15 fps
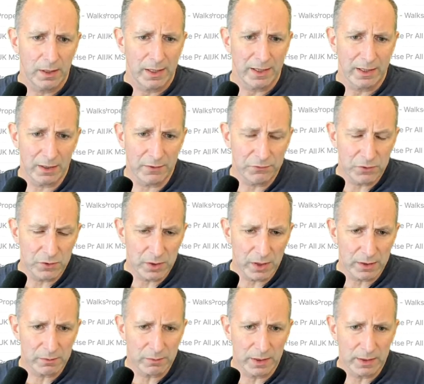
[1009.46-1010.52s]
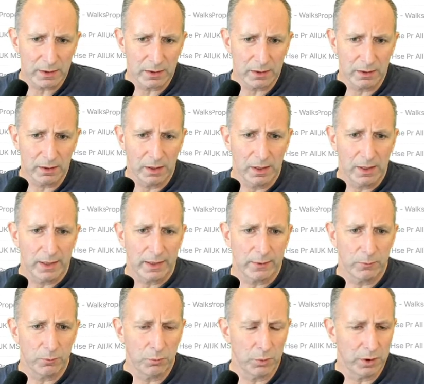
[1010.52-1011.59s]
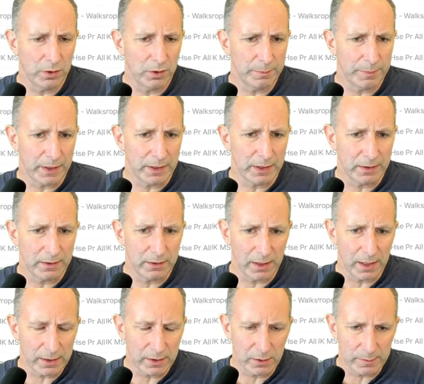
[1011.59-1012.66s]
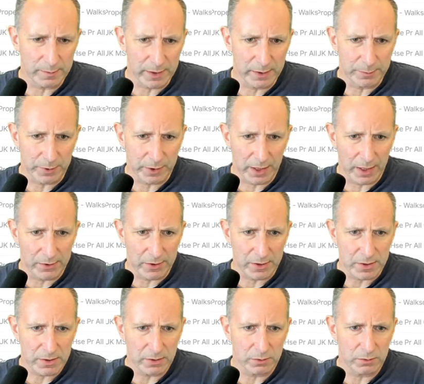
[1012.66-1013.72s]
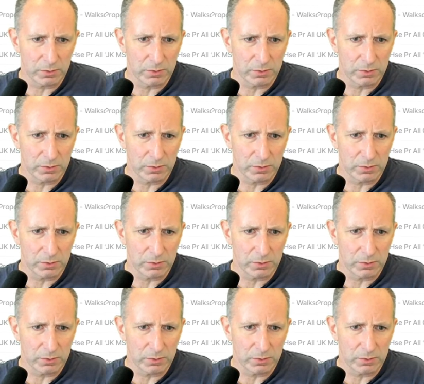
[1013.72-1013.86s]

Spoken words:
if you get the rental, will be economically precarious. So